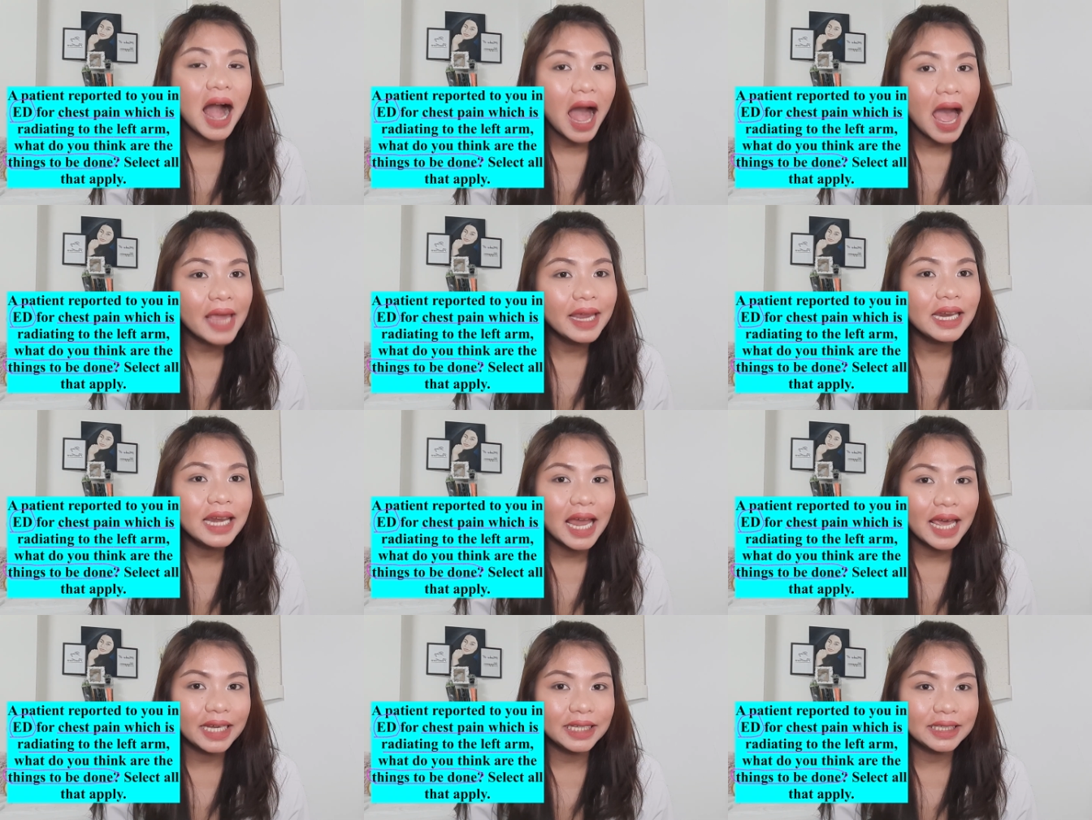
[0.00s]

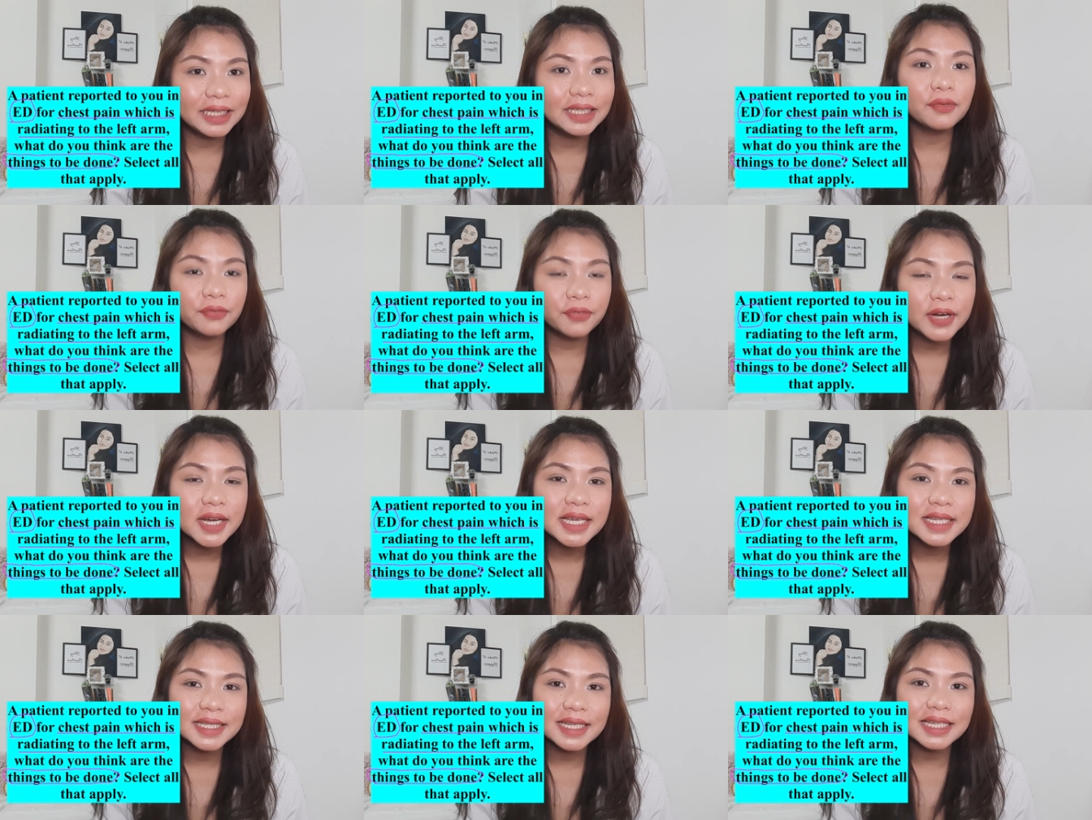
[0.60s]
highlighted
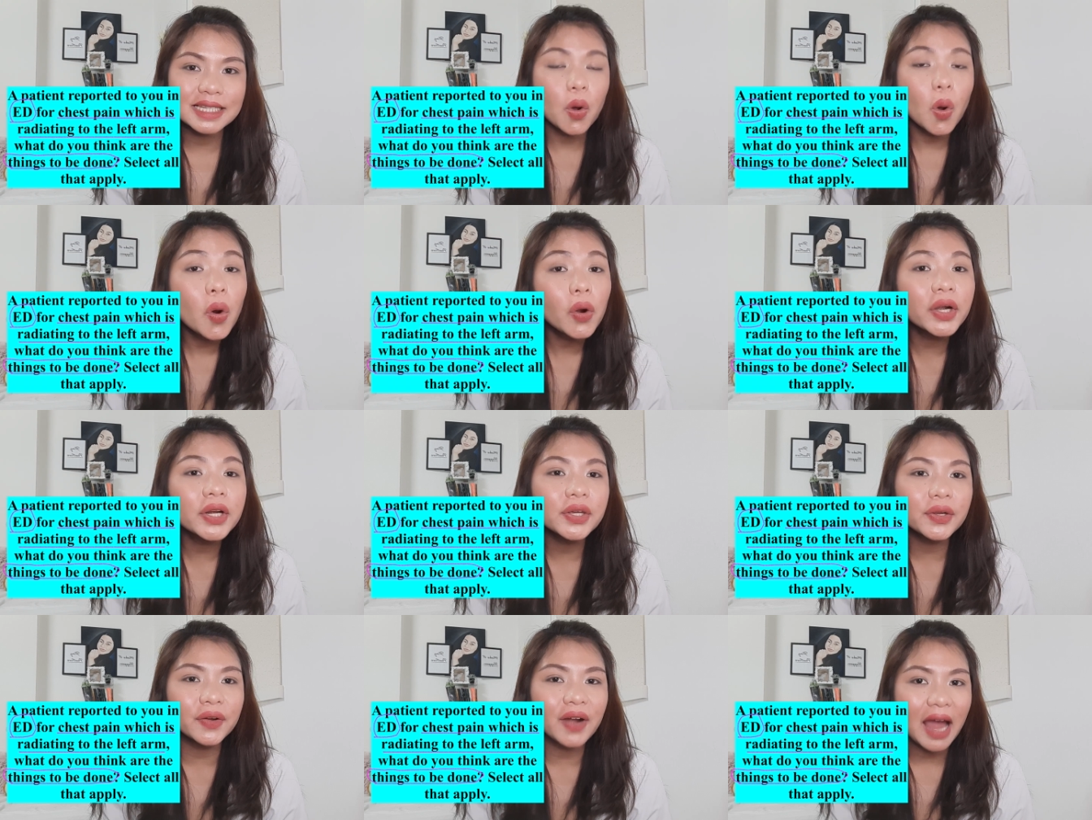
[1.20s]
phrases
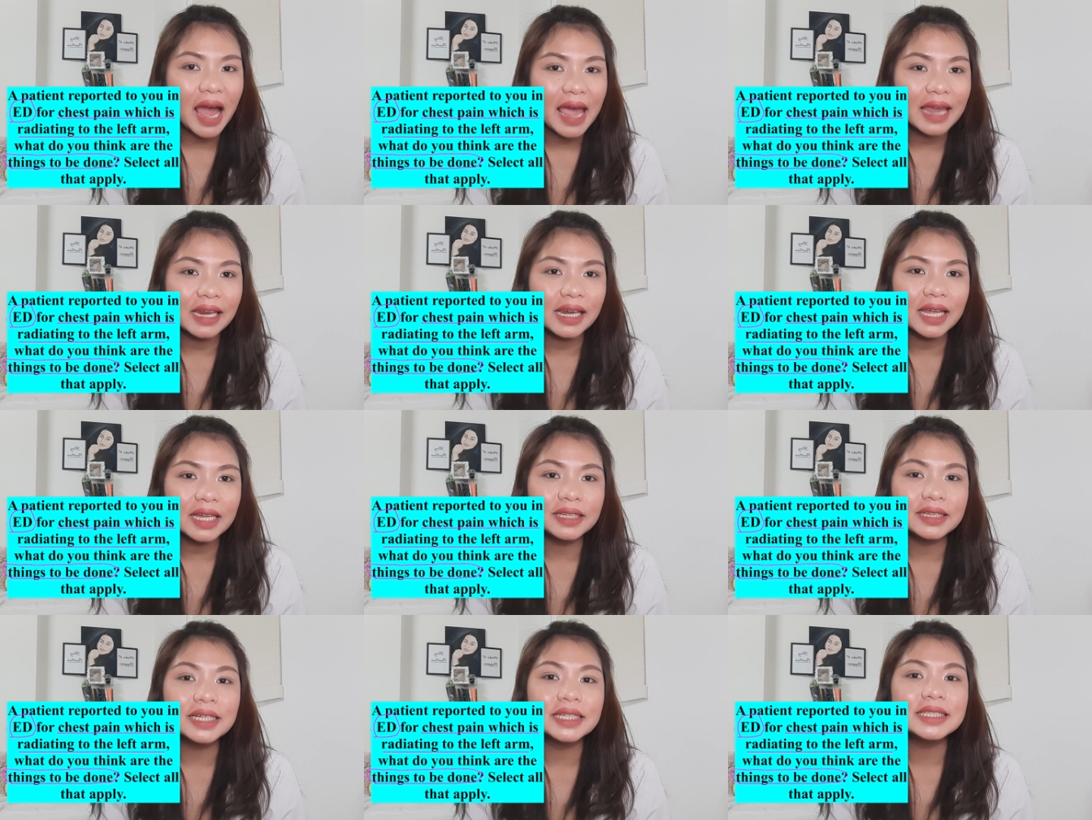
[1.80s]
or your
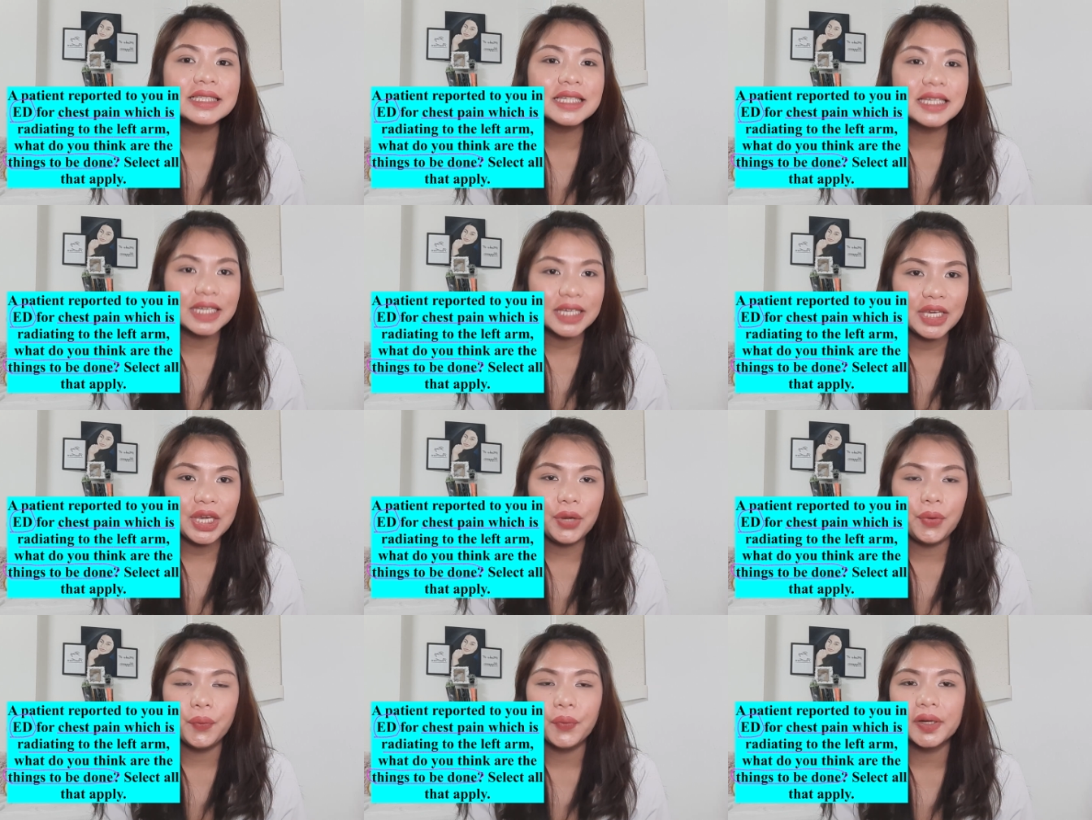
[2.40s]
highlighted
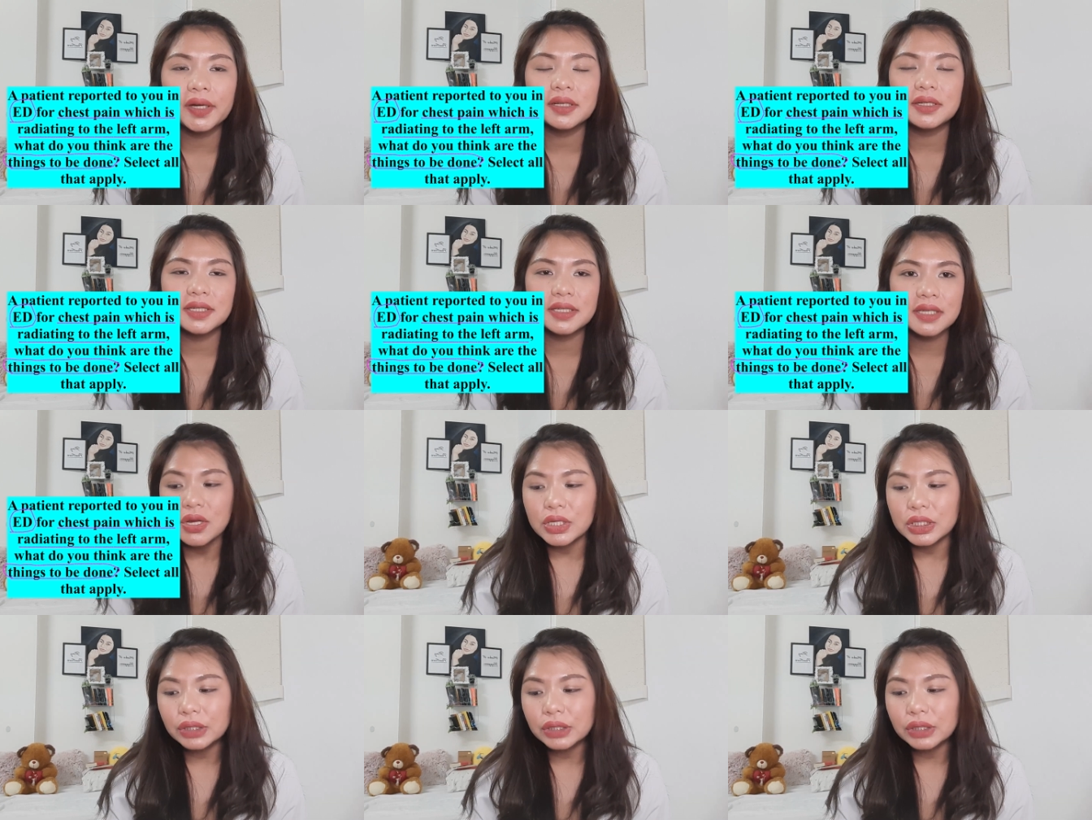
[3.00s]
keywords.